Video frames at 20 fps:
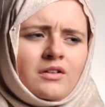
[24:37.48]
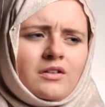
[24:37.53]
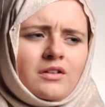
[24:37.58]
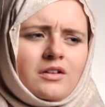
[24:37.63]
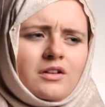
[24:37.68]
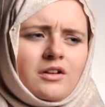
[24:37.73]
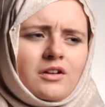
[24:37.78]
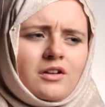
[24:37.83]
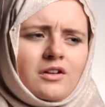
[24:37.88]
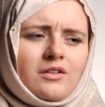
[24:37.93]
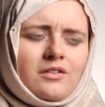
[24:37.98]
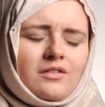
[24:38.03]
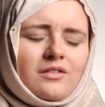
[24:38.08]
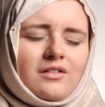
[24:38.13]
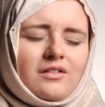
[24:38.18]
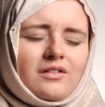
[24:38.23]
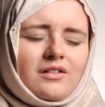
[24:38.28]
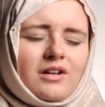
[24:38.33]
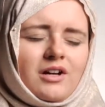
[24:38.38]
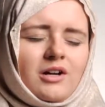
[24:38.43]
You know,
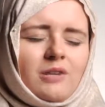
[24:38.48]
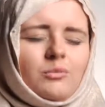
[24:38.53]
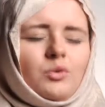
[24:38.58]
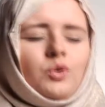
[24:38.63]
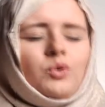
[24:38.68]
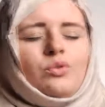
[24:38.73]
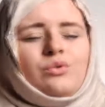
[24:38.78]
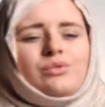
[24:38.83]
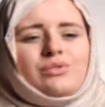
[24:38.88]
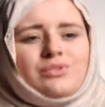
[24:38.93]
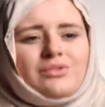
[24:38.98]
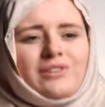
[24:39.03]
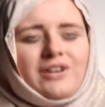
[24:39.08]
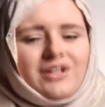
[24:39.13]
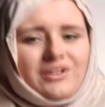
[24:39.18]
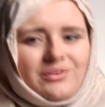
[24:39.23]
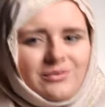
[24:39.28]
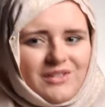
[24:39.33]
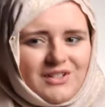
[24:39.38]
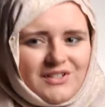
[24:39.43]
I'm a horse
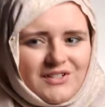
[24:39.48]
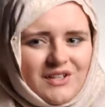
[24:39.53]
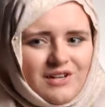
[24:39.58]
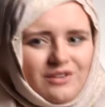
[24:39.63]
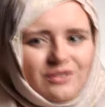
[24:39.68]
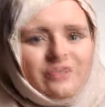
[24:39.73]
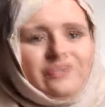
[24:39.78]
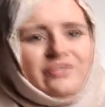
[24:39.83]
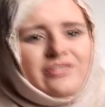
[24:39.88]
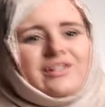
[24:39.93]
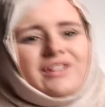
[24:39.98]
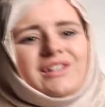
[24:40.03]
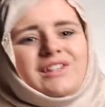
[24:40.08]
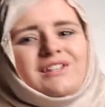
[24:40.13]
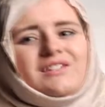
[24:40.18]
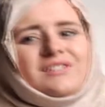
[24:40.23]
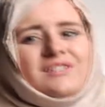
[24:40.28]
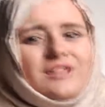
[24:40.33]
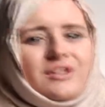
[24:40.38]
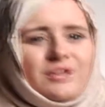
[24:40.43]
rider myself, and
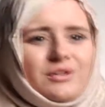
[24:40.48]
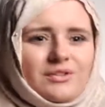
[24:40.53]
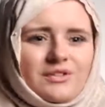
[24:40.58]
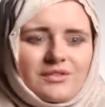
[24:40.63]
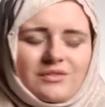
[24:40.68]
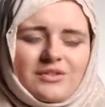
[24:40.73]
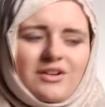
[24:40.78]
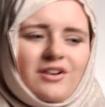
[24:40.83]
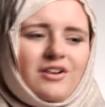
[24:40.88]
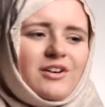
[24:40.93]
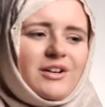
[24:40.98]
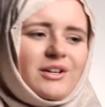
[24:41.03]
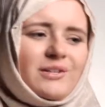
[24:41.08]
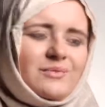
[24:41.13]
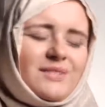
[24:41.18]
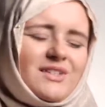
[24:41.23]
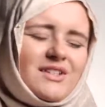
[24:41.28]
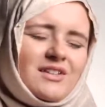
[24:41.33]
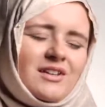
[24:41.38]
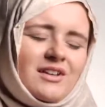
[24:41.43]
there's loads of
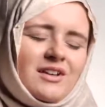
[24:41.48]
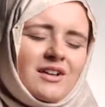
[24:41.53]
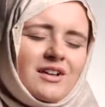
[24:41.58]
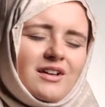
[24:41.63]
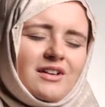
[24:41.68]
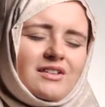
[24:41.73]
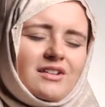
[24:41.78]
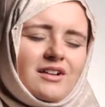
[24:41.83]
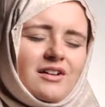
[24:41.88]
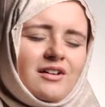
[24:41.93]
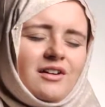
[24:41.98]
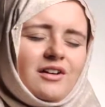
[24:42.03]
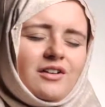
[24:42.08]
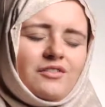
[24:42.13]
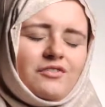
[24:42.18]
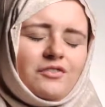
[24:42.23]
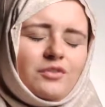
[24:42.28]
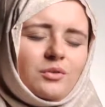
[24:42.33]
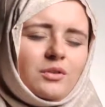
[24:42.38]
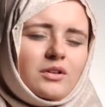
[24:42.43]
times that I
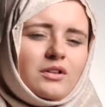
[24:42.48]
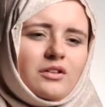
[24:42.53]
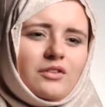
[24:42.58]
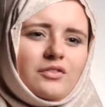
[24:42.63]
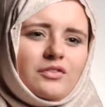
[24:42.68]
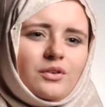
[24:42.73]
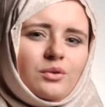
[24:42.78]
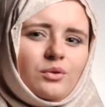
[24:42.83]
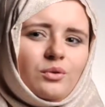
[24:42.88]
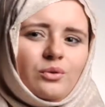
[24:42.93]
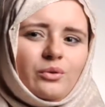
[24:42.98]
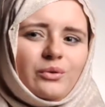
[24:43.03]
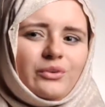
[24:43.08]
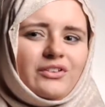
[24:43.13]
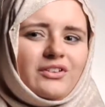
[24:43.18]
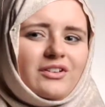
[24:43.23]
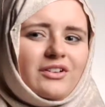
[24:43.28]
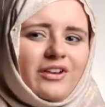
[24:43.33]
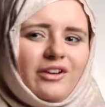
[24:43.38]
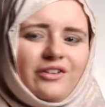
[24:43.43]
have fallen off a
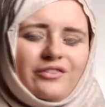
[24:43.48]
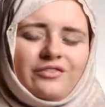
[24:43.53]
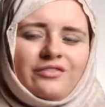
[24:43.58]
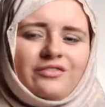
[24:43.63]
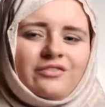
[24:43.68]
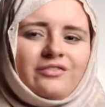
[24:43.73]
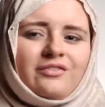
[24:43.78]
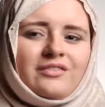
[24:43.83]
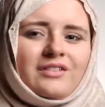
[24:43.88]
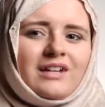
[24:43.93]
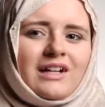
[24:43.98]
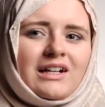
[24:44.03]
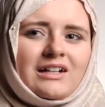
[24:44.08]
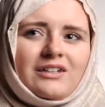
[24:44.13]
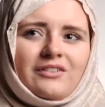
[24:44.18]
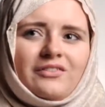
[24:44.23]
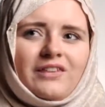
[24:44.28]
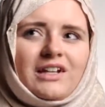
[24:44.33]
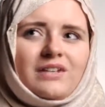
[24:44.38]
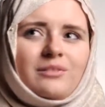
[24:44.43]
horse and
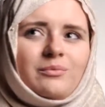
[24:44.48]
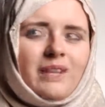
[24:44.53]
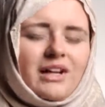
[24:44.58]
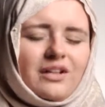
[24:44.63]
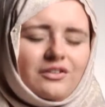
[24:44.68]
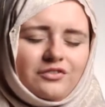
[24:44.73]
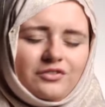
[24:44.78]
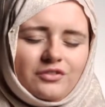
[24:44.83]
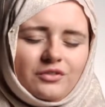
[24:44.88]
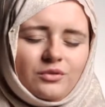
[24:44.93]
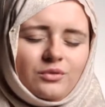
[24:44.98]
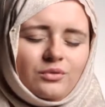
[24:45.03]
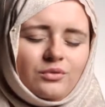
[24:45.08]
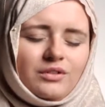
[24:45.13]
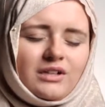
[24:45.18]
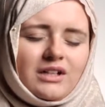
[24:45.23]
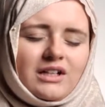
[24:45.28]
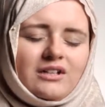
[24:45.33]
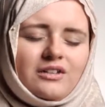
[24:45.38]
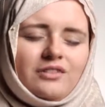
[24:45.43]
I've had a bad
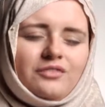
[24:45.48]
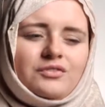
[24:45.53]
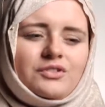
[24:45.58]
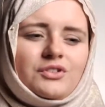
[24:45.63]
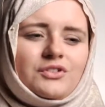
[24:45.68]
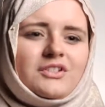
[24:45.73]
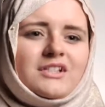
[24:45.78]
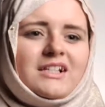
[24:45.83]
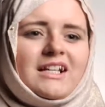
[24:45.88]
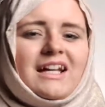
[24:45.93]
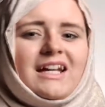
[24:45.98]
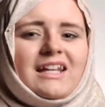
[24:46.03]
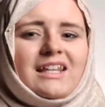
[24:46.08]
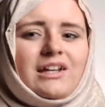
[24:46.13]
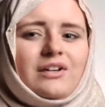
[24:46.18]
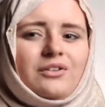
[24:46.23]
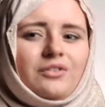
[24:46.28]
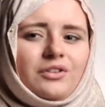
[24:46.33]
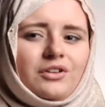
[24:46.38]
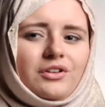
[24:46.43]
fall, and I've just lay
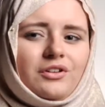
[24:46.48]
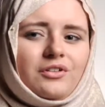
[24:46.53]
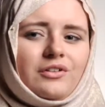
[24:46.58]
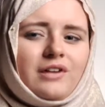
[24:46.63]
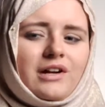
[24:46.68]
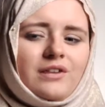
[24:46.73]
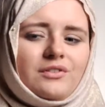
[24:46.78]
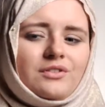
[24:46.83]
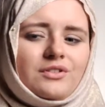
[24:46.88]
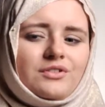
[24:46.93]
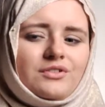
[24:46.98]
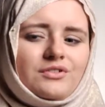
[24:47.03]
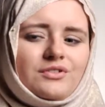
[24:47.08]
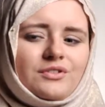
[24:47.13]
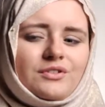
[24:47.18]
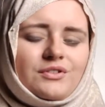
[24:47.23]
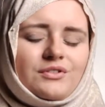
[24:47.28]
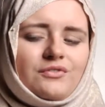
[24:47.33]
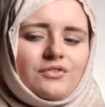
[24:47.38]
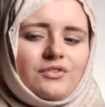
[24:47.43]
there on the ground and
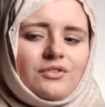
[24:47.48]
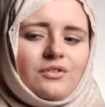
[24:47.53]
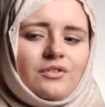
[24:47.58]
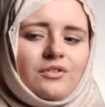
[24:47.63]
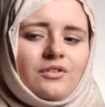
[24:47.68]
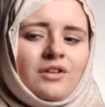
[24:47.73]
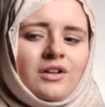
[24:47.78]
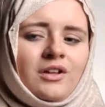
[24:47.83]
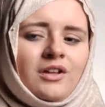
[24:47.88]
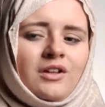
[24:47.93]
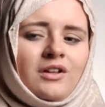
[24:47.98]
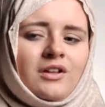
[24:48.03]
just thought,